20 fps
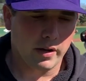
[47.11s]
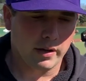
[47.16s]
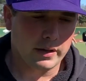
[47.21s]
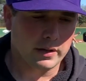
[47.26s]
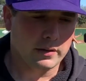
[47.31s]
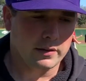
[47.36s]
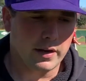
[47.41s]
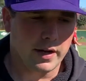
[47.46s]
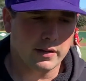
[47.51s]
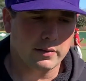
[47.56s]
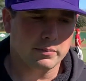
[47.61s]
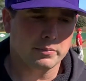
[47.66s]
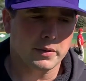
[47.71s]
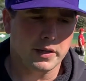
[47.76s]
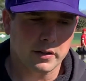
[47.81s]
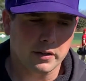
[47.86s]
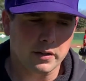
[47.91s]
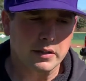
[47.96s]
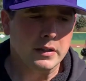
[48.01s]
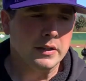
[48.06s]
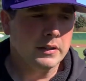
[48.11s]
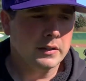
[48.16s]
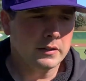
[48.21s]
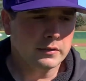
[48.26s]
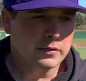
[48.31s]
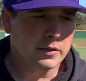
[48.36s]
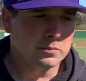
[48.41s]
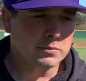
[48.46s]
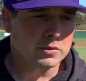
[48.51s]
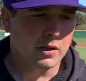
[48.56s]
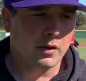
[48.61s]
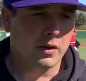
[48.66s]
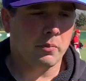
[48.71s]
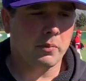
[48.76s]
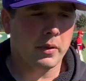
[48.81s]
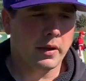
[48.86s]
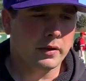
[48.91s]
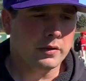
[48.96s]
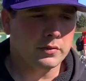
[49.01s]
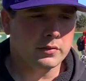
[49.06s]
He's gotten better from Southern
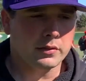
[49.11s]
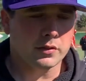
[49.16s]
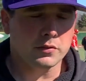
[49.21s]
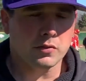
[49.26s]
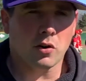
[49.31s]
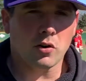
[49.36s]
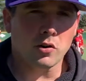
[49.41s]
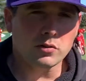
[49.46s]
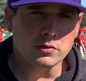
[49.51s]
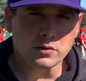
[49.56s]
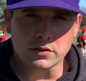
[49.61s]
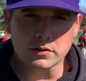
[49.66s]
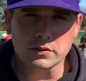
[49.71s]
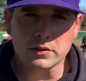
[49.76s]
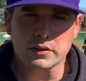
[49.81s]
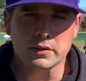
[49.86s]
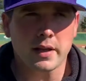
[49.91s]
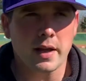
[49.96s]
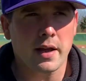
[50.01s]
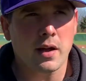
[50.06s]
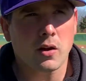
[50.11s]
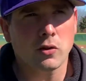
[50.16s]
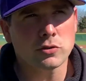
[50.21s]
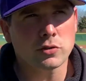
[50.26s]
Miss to Tarleton to now.